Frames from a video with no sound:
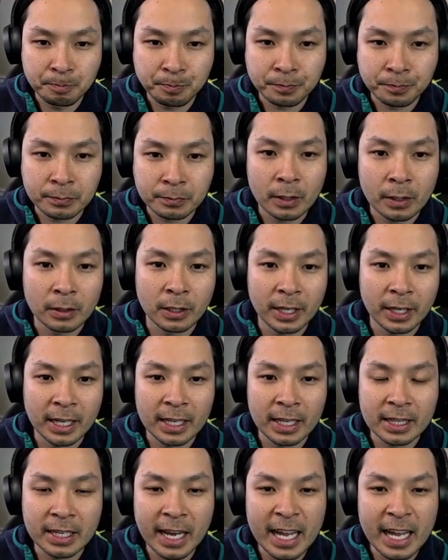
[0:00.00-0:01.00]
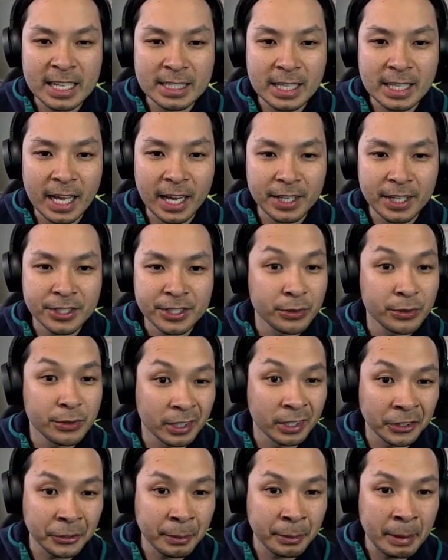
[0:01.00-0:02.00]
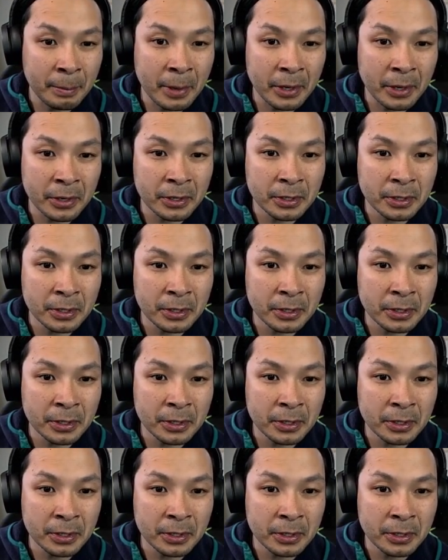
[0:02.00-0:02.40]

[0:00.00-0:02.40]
Looking at the NASDAQ, it's doing a little bit better.